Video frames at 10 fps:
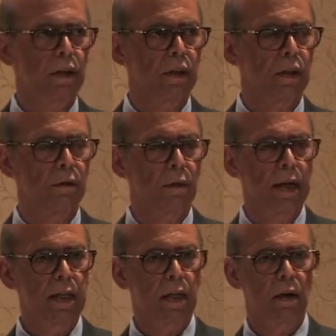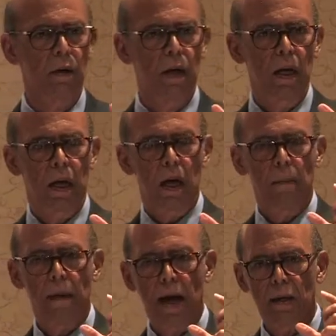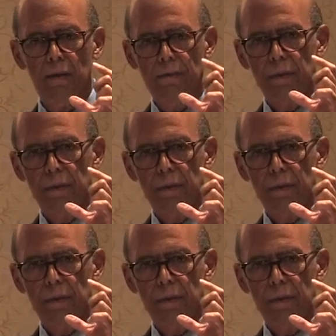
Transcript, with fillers: the radio about